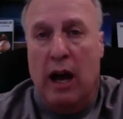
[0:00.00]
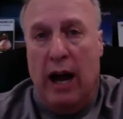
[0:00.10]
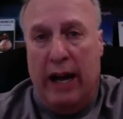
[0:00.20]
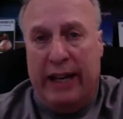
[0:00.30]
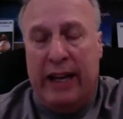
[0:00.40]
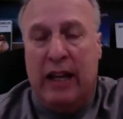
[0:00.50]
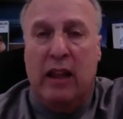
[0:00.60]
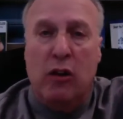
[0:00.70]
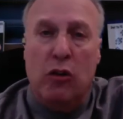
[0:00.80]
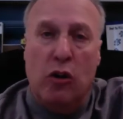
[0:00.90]
I get a
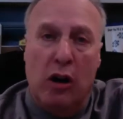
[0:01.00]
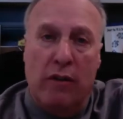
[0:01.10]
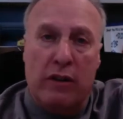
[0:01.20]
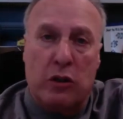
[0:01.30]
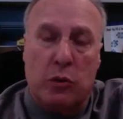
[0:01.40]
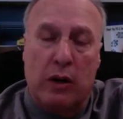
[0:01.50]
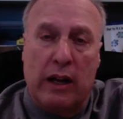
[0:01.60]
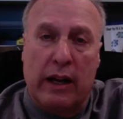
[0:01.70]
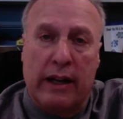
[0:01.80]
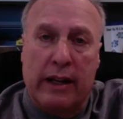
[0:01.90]
little nervous when
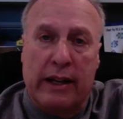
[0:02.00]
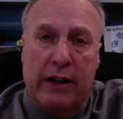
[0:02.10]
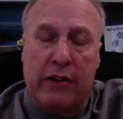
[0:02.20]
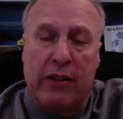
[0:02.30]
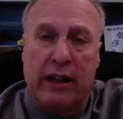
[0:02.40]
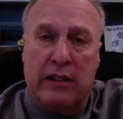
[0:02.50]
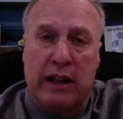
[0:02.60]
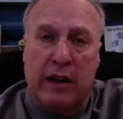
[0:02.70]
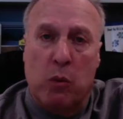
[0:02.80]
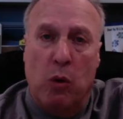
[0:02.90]
I hear things like
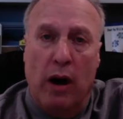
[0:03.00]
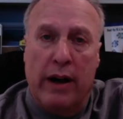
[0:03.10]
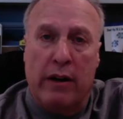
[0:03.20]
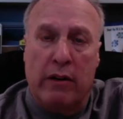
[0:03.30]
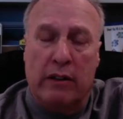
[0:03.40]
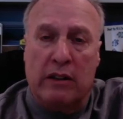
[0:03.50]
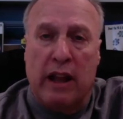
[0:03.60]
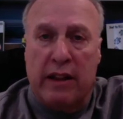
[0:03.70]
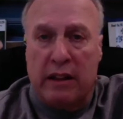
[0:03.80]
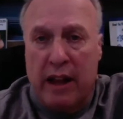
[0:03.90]
wire
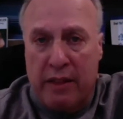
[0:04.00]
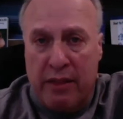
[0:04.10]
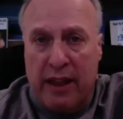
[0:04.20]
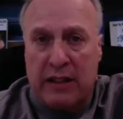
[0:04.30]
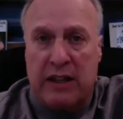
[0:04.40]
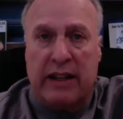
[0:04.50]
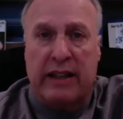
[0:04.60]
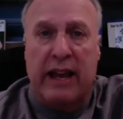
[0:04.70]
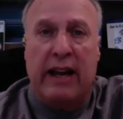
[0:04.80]
and things like that.